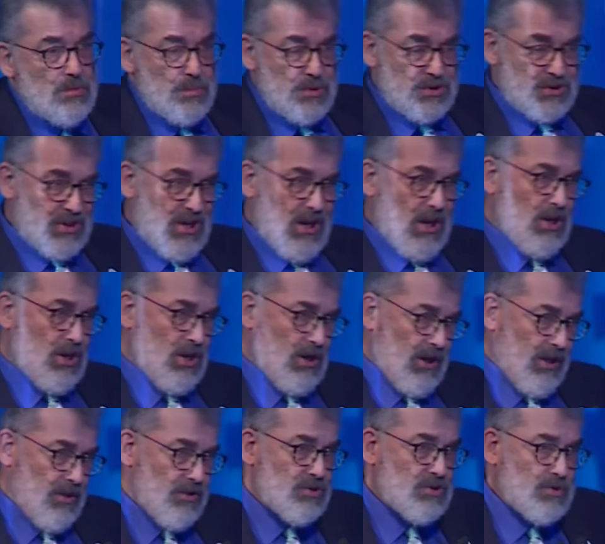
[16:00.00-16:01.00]
and
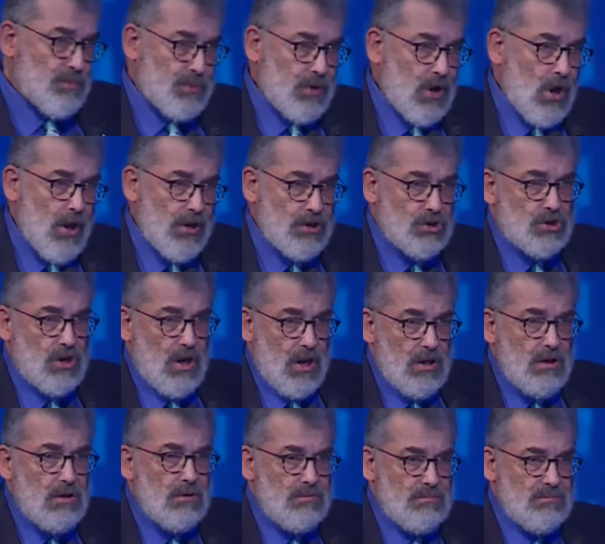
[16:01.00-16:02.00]
particularly the supply
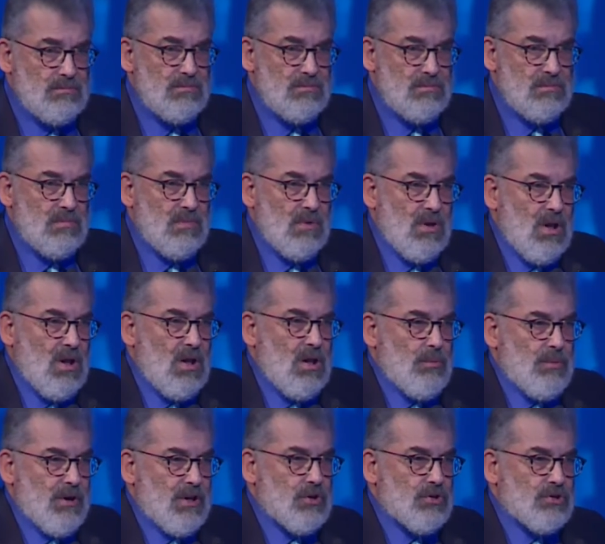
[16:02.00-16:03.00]
chain,
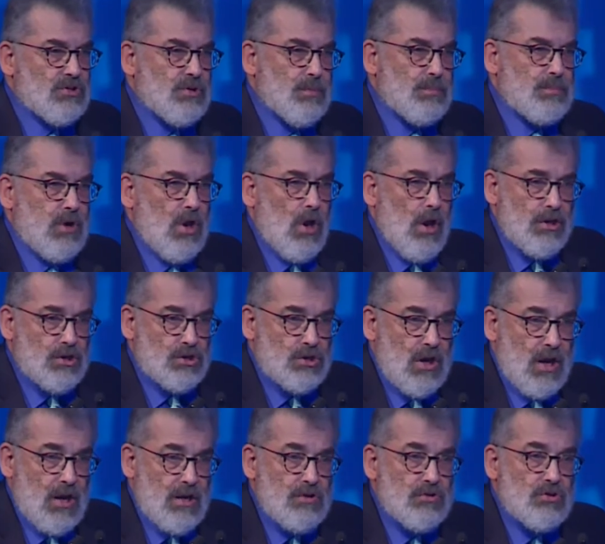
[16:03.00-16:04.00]
because supply
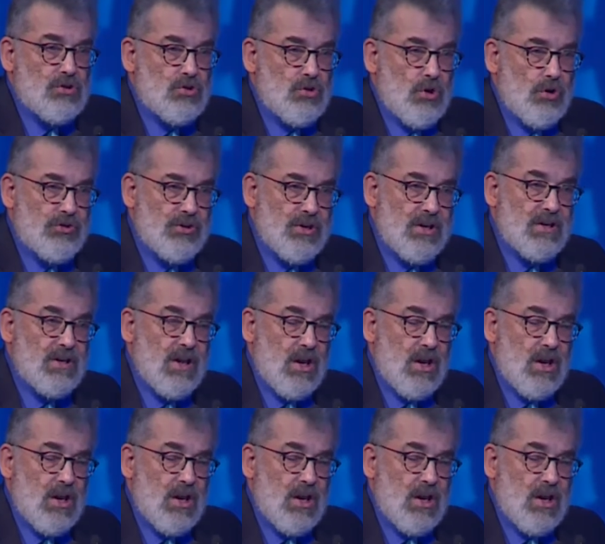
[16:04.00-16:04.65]
chains crossing